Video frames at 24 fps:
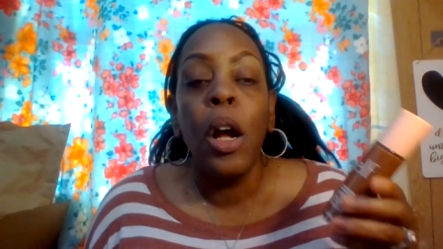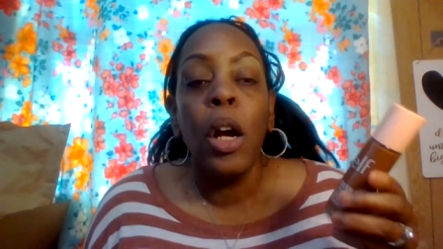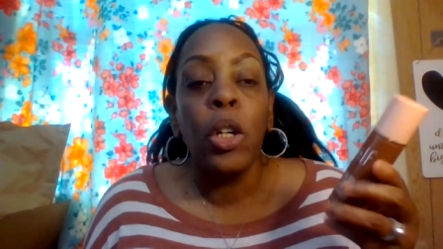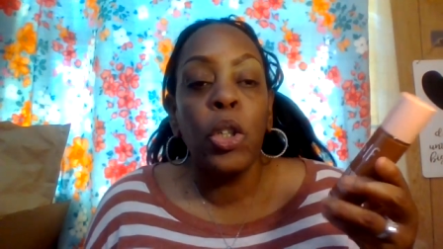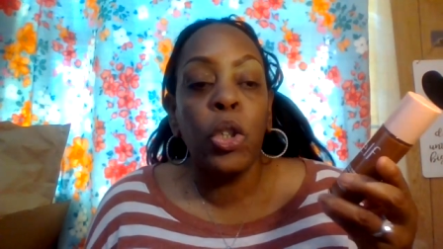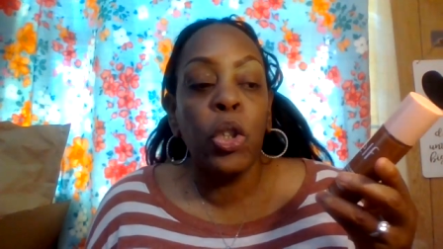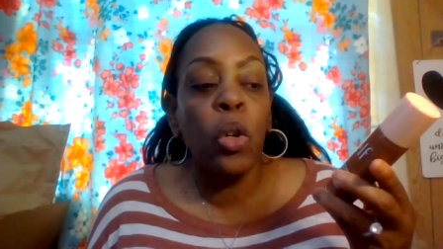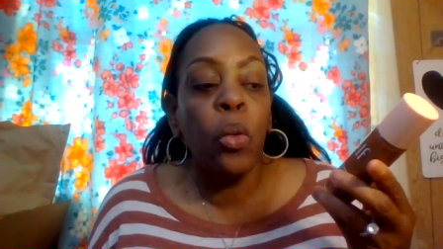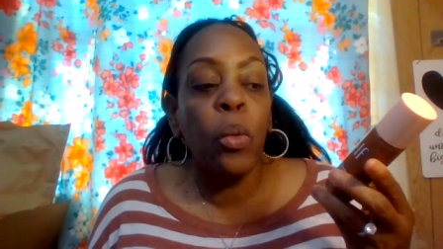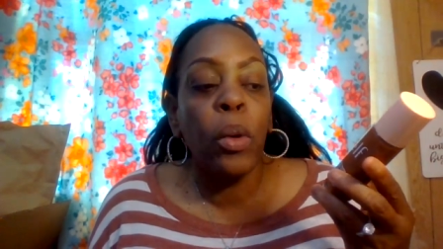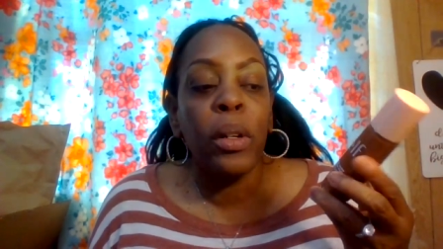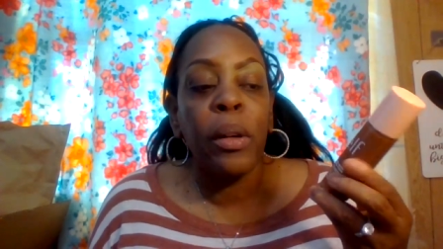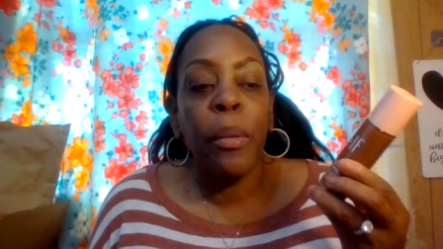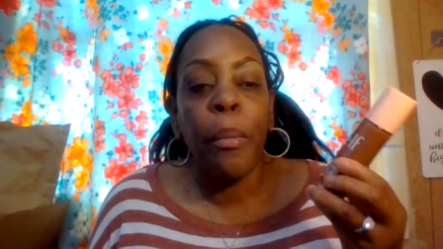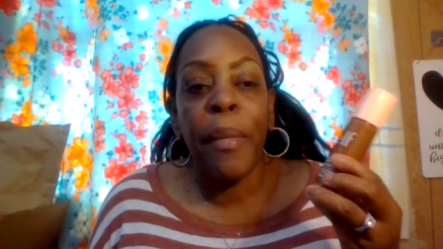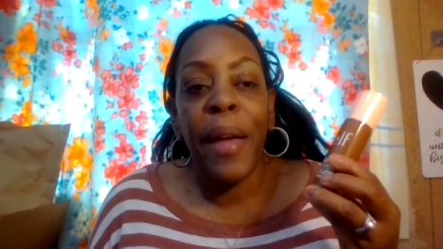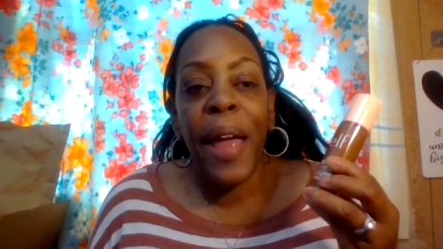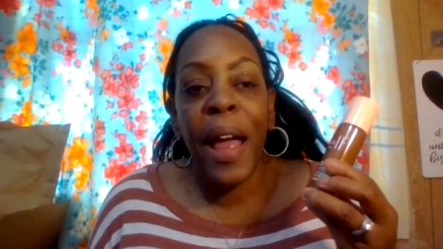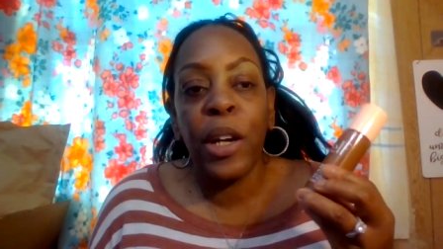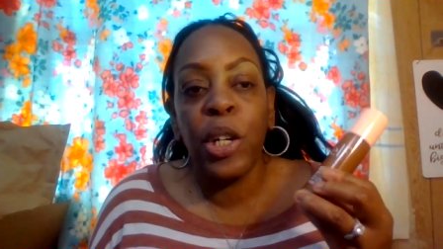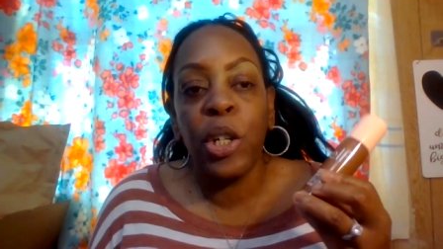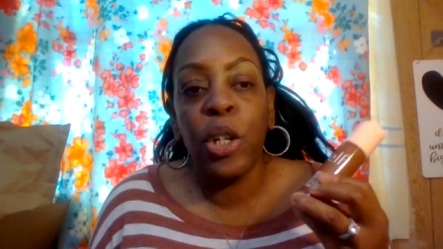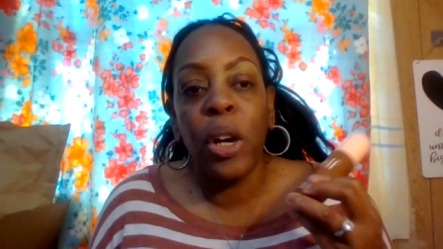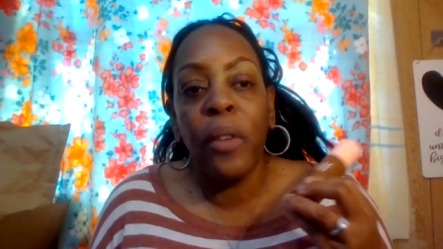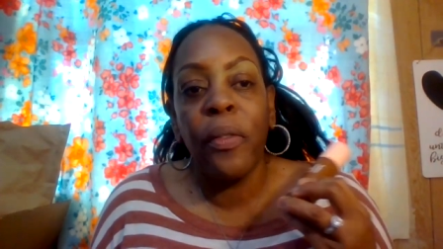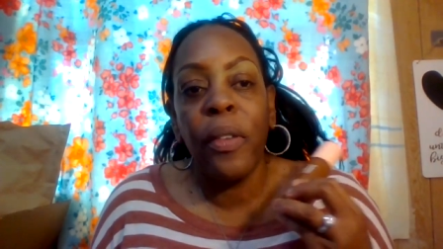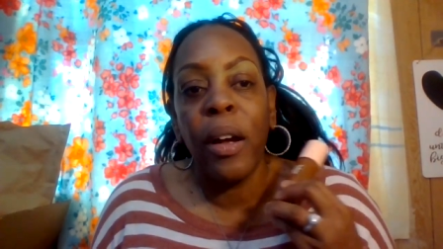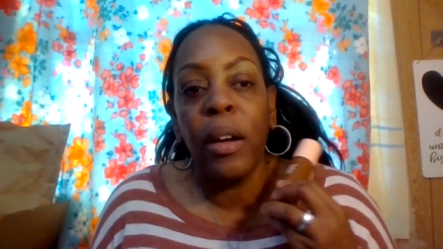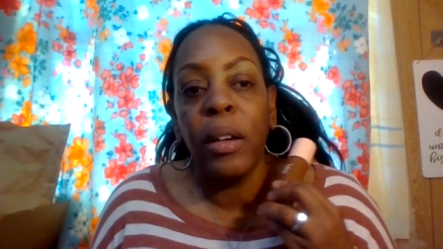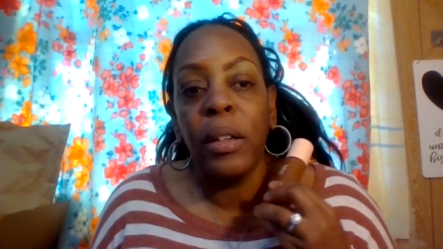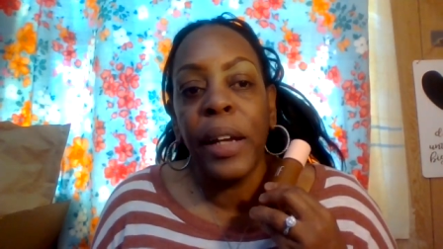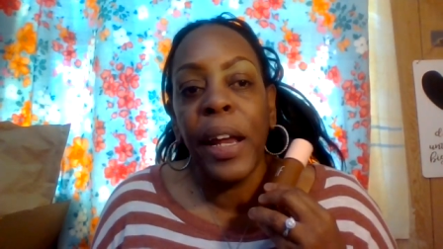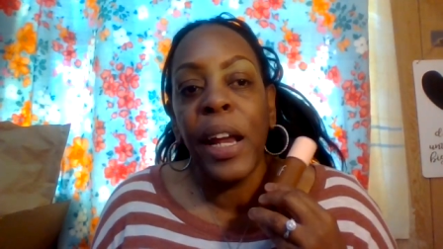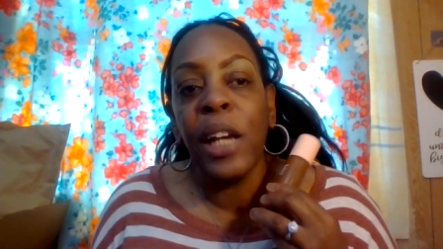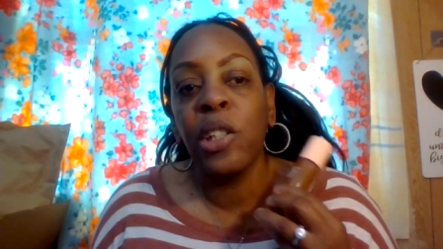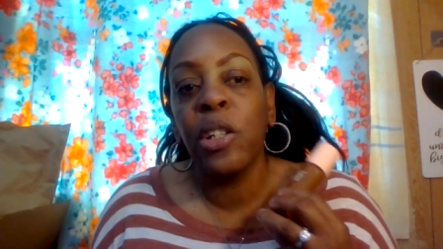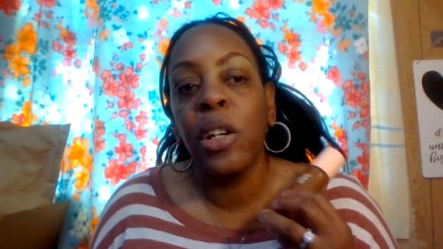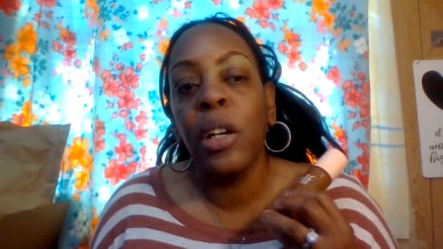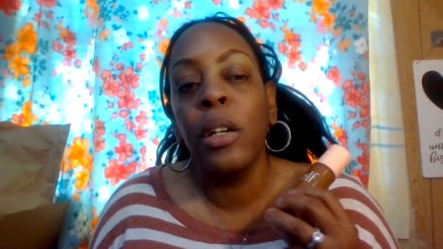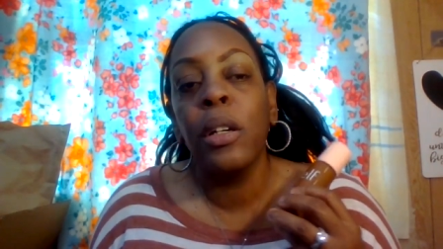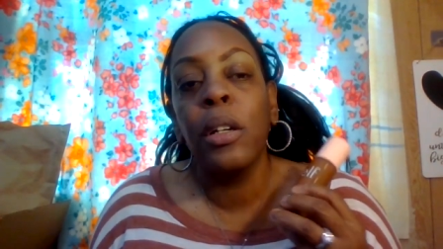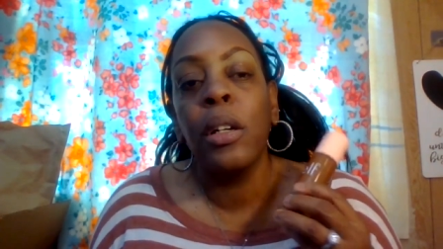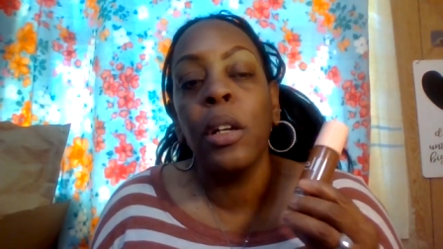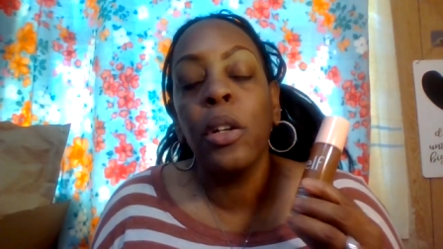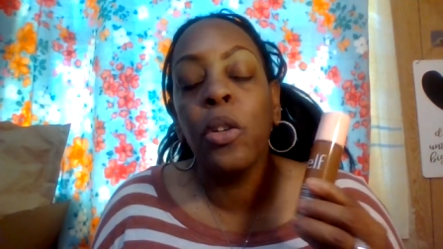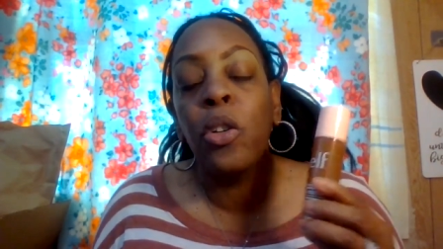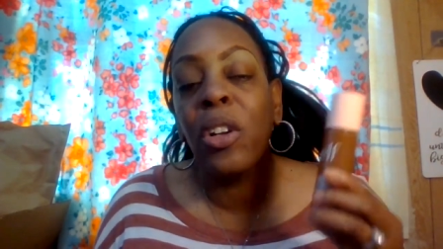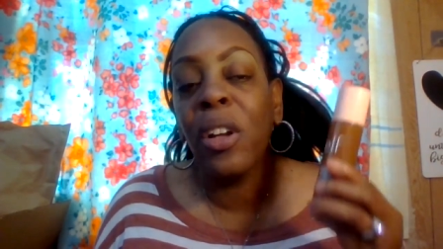do want to match your foundation
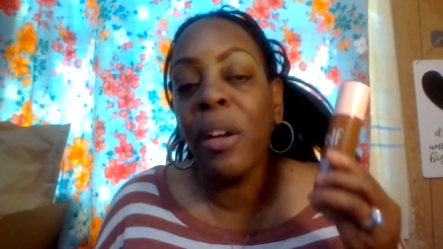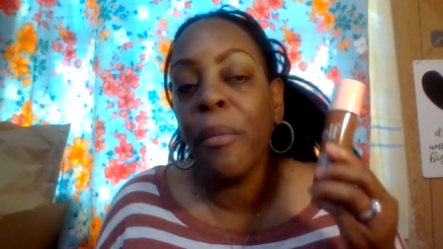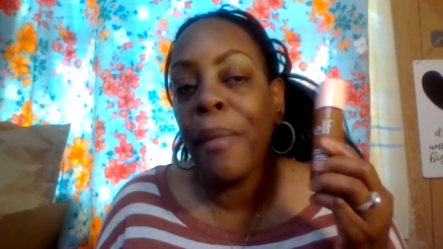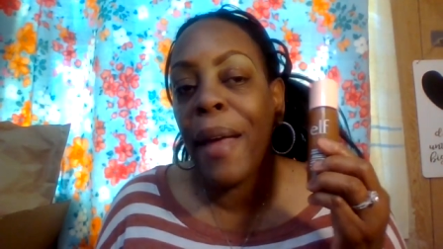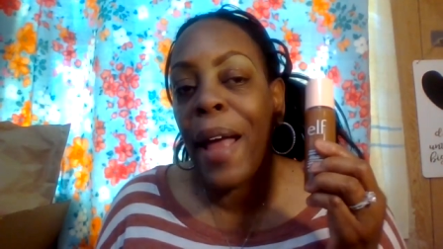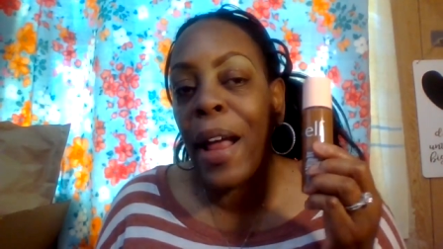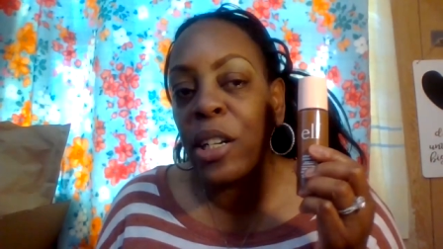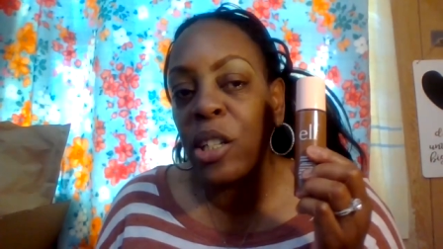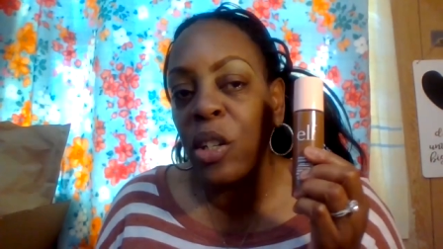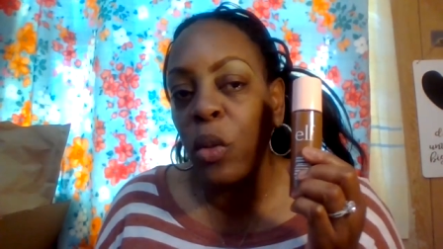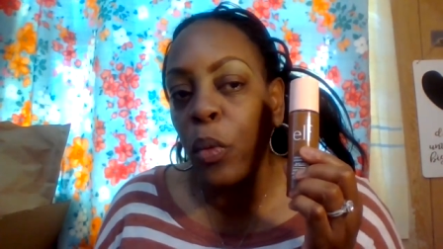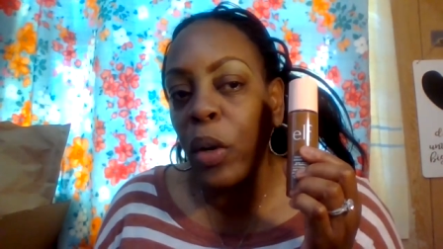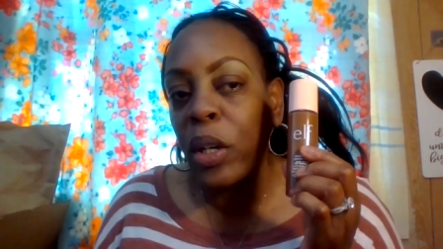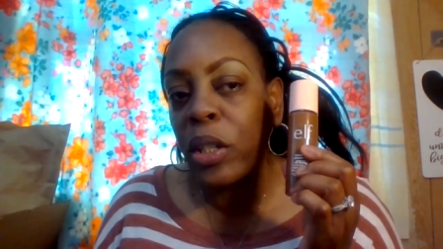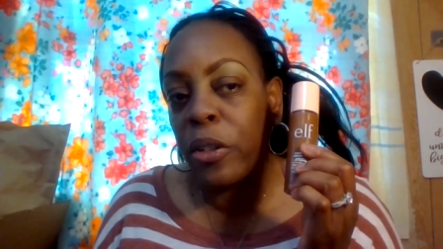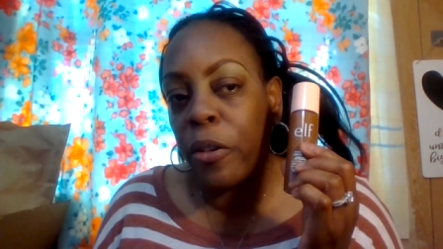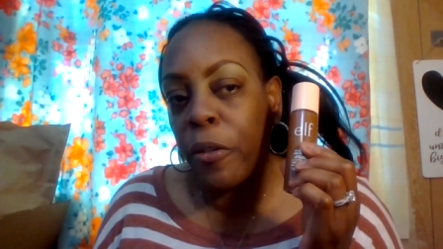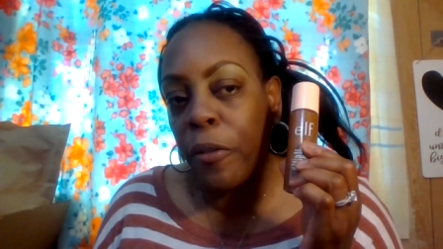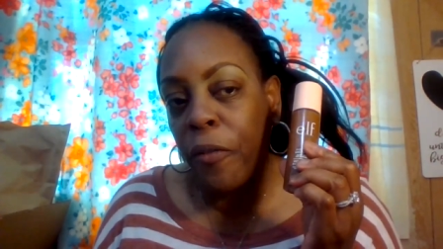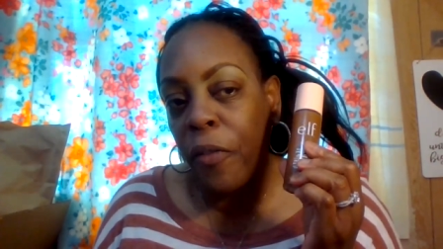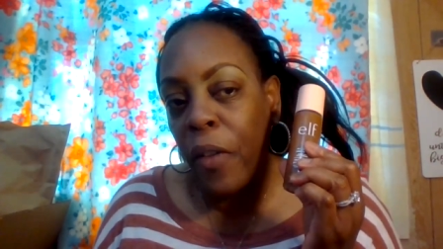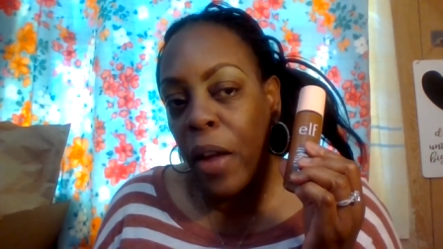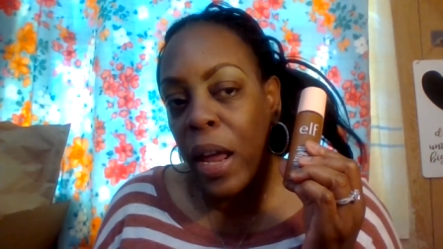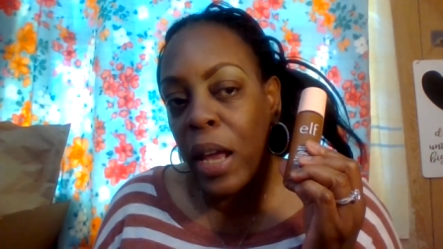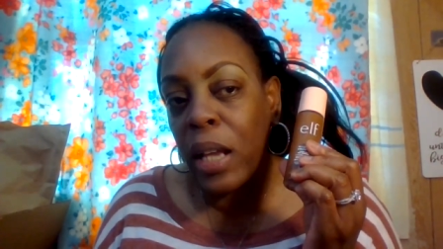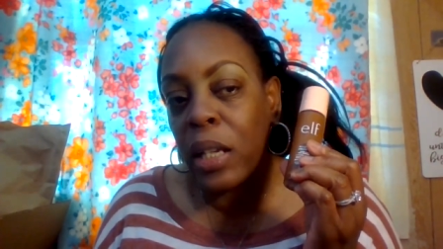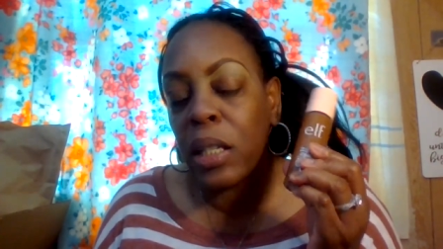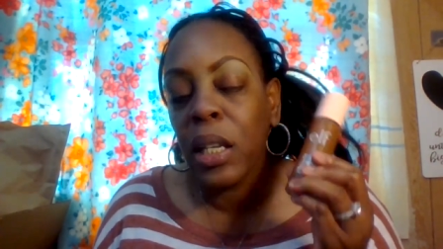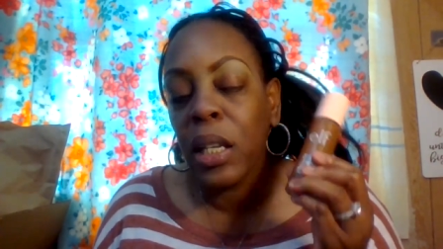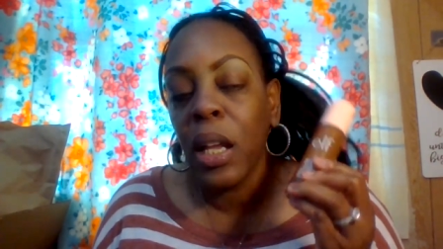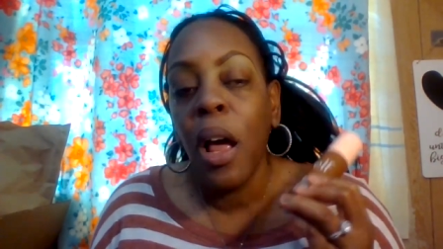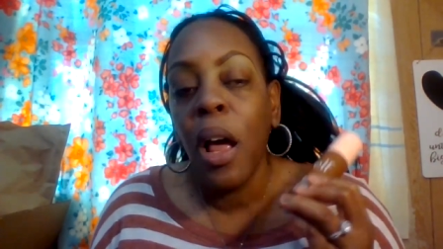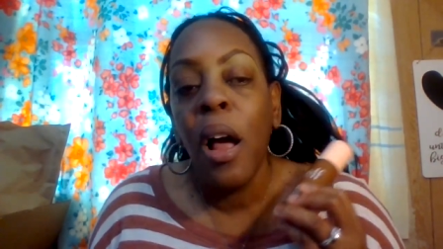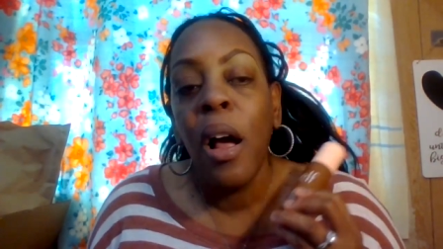you can match it with your face